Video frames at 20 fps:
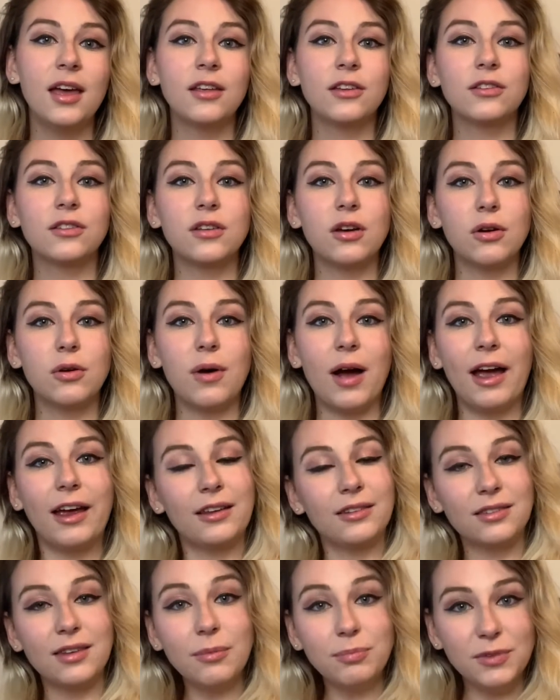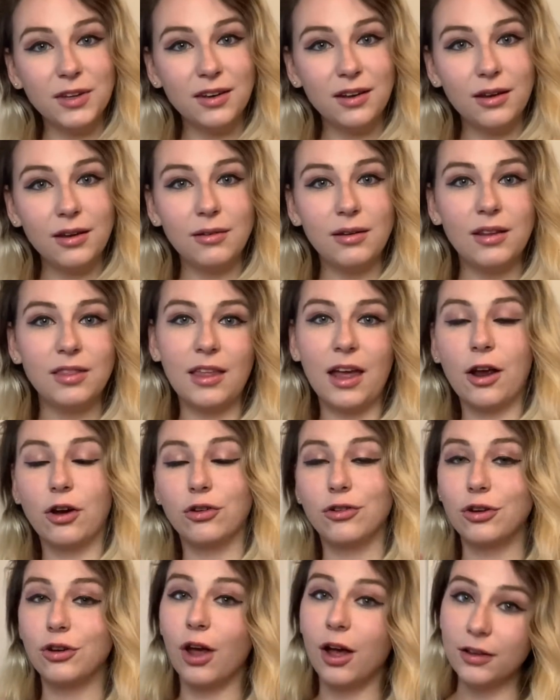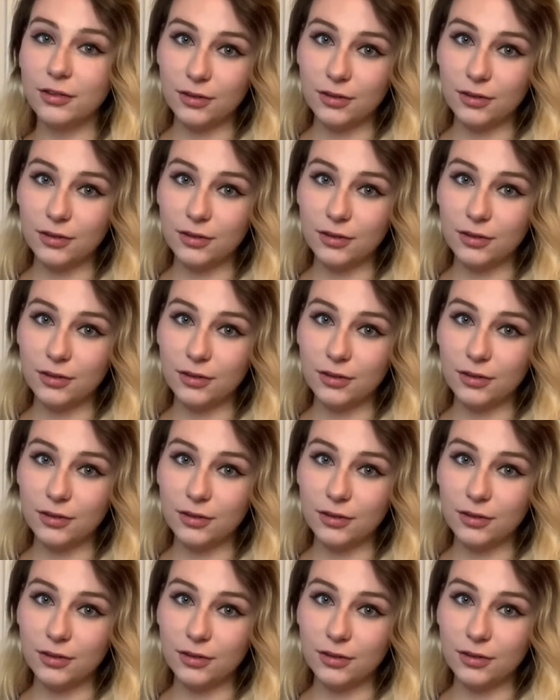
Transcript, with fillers: so I accepted it. They are not